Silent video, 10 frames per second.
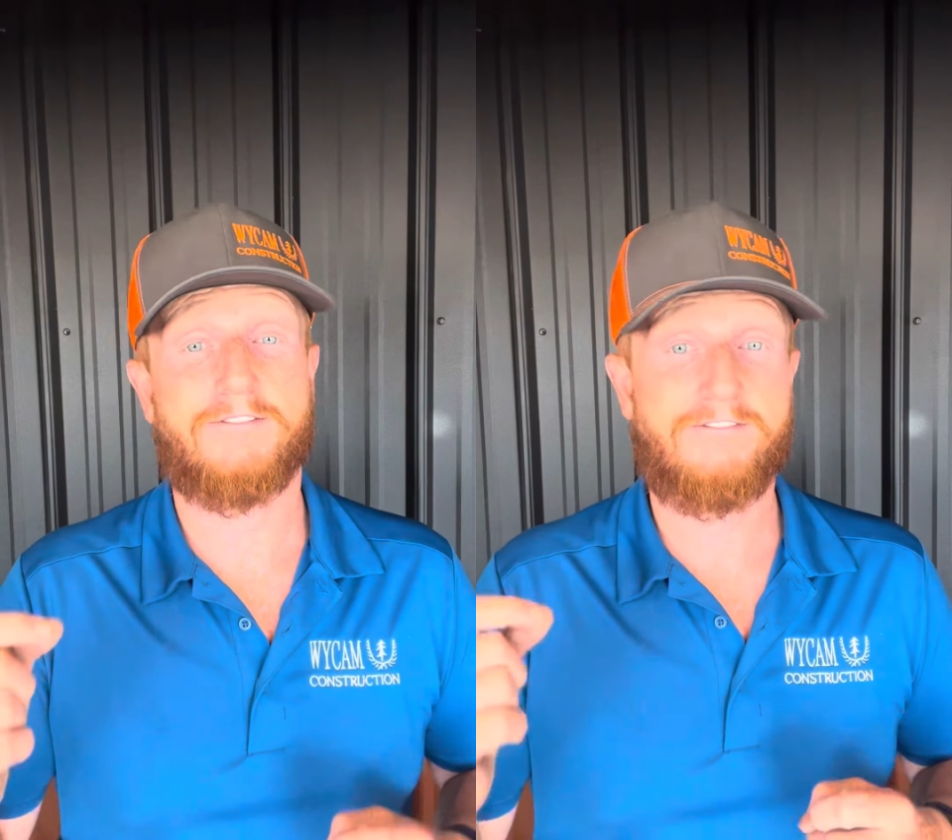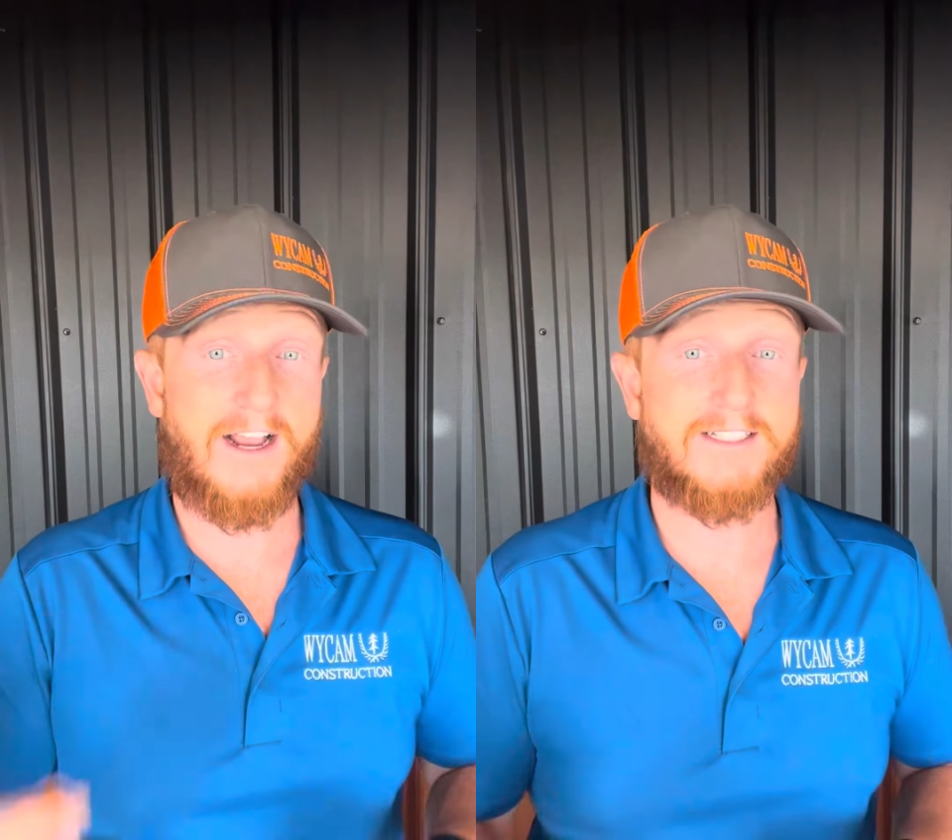
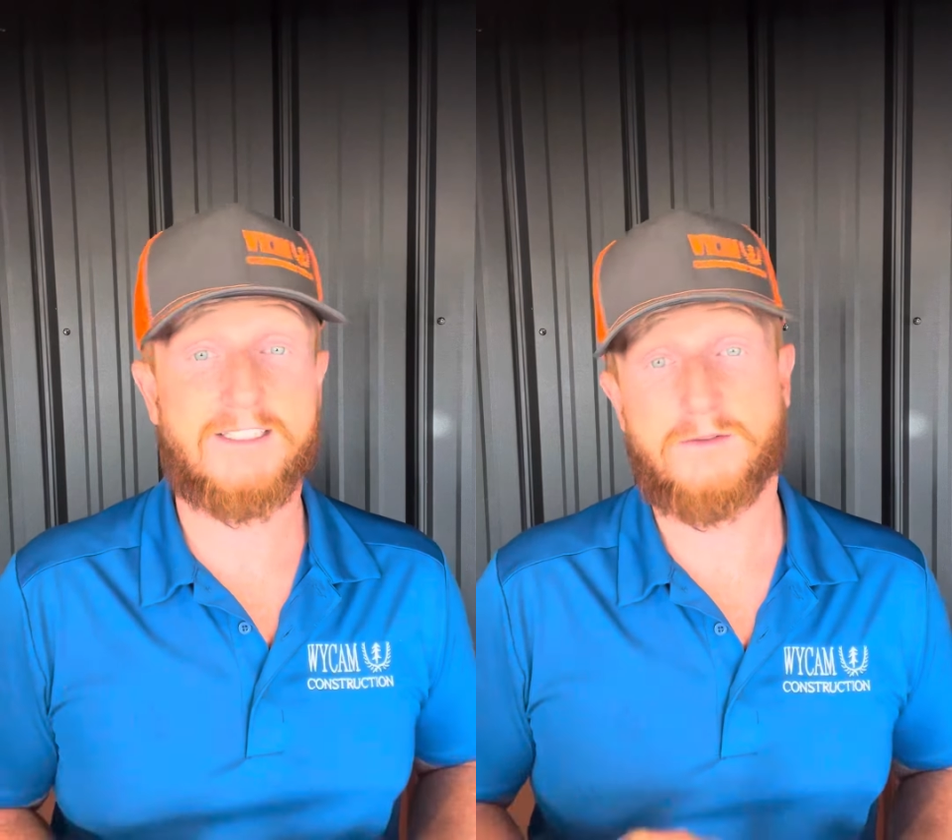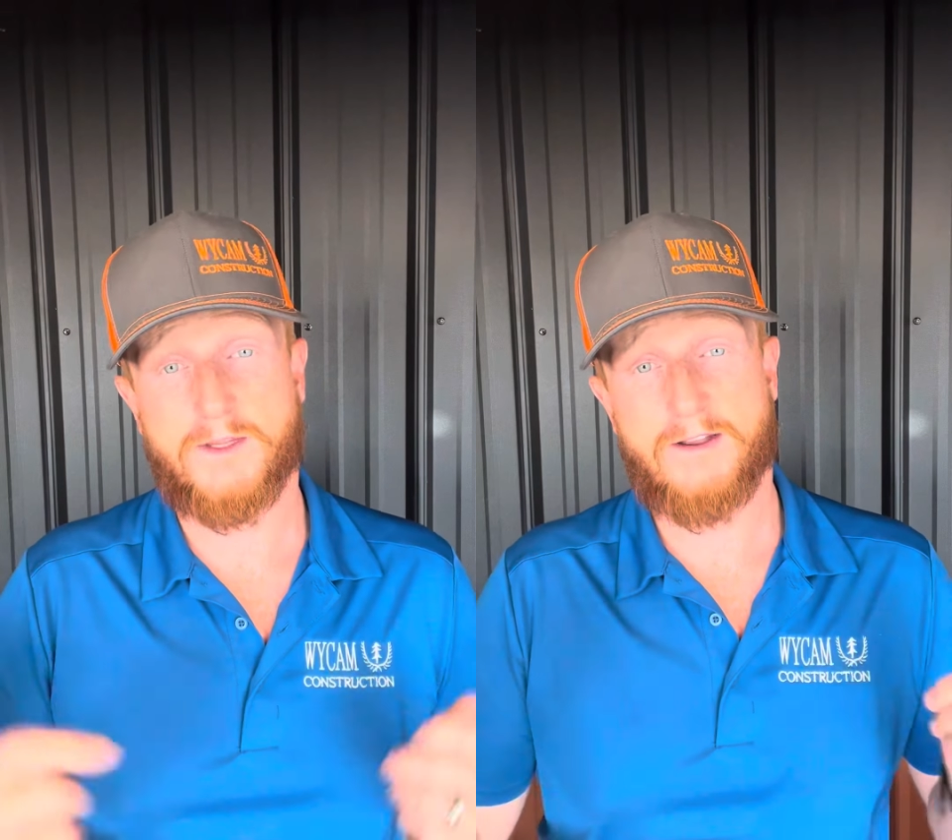
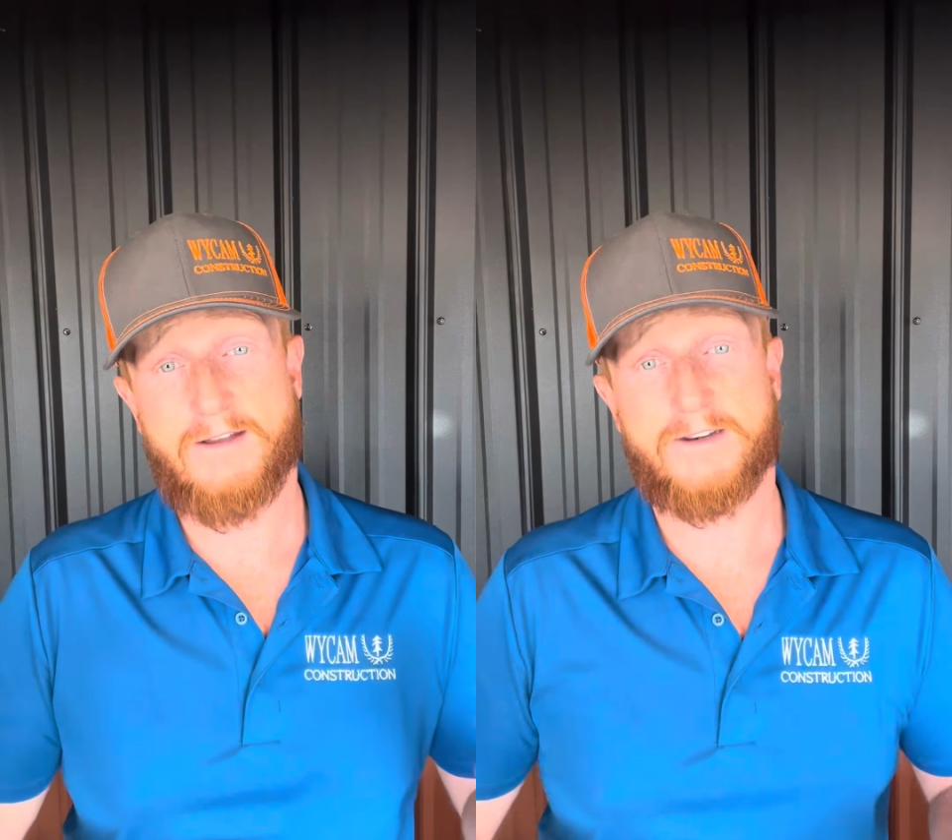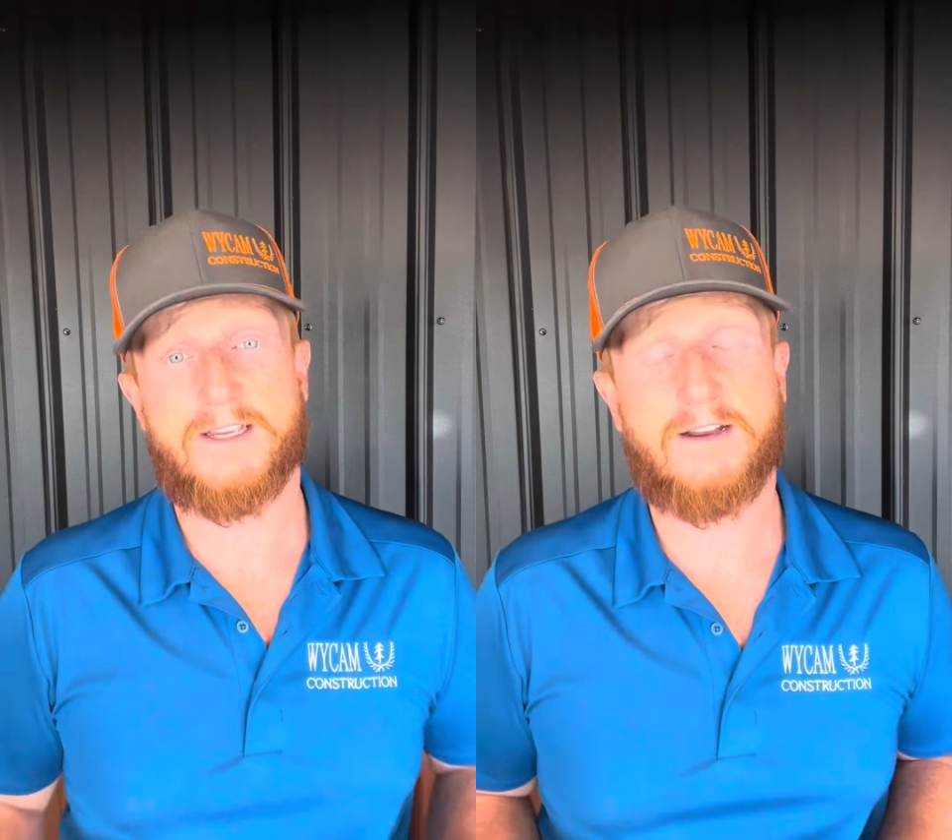fastest without
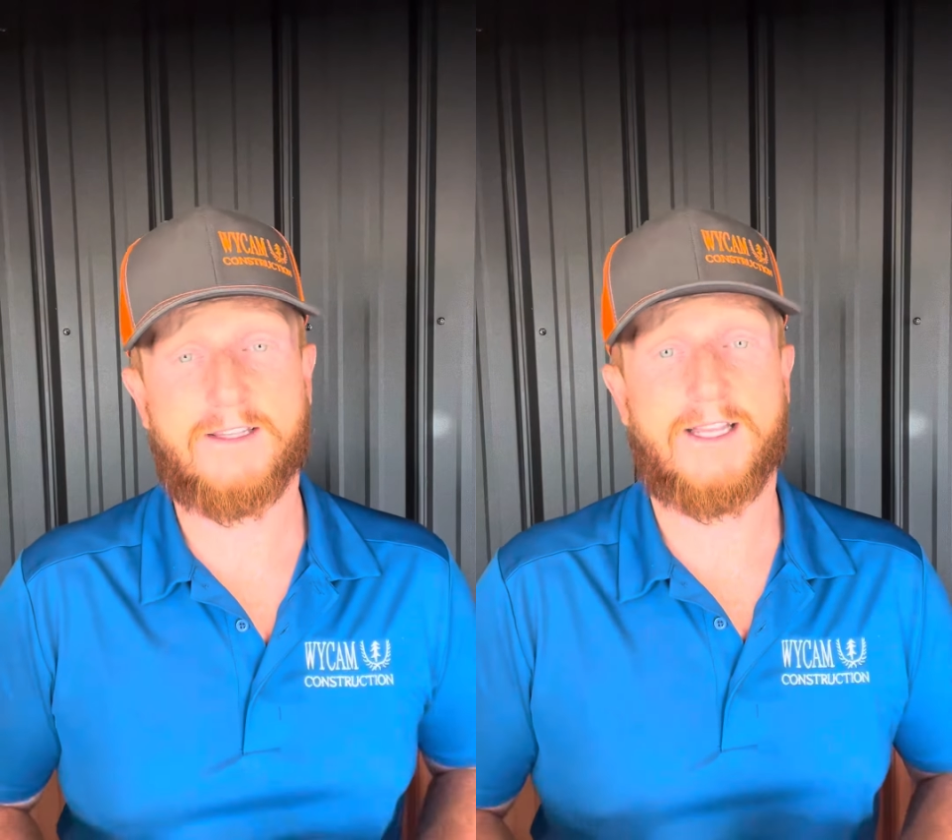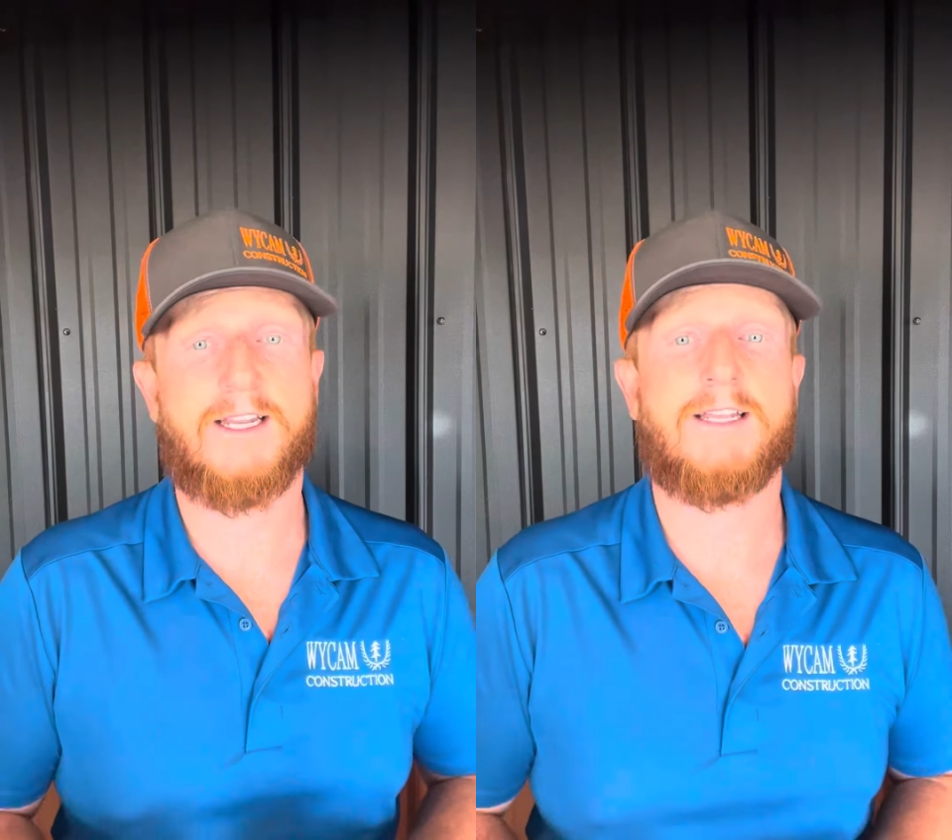having to
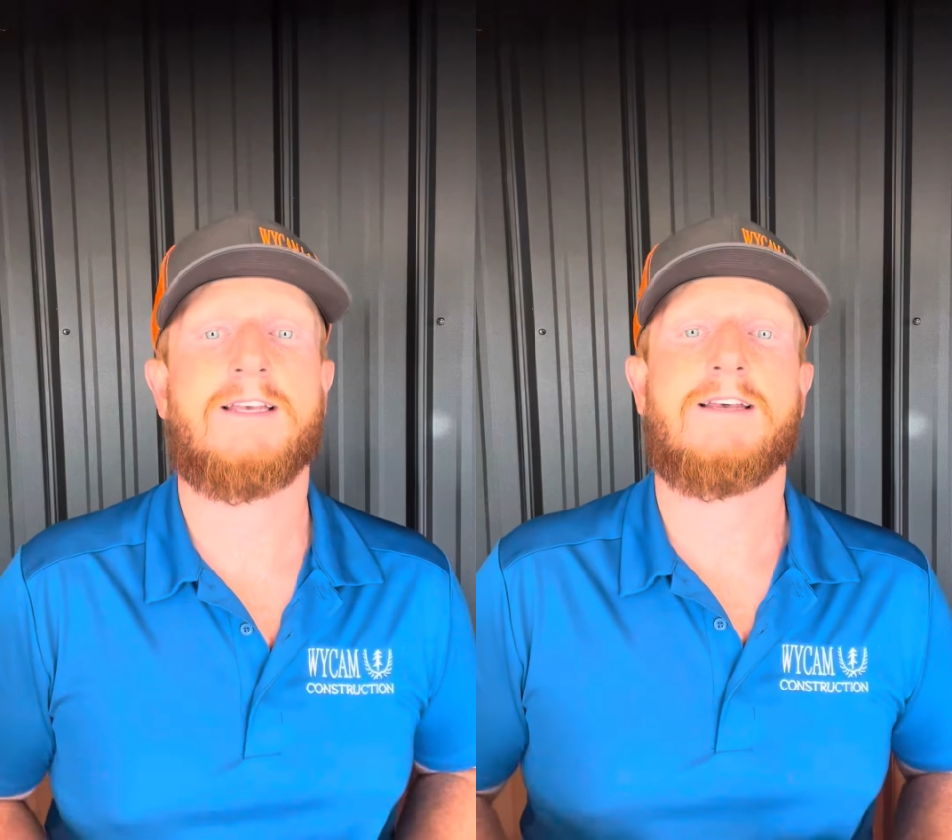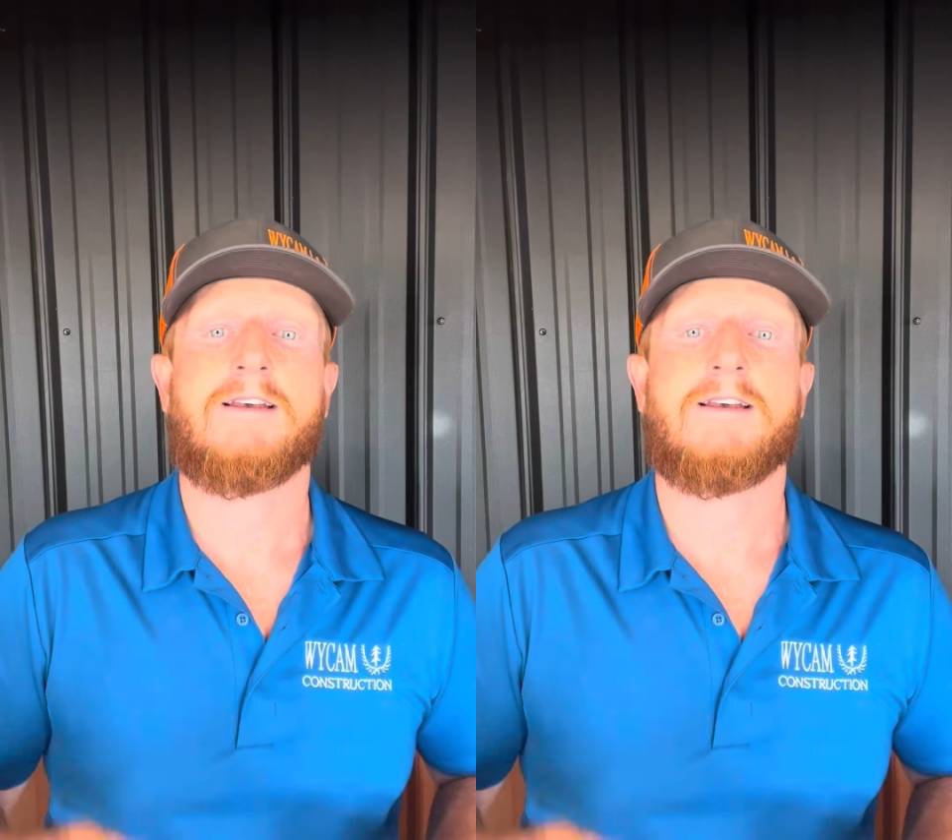calculate it.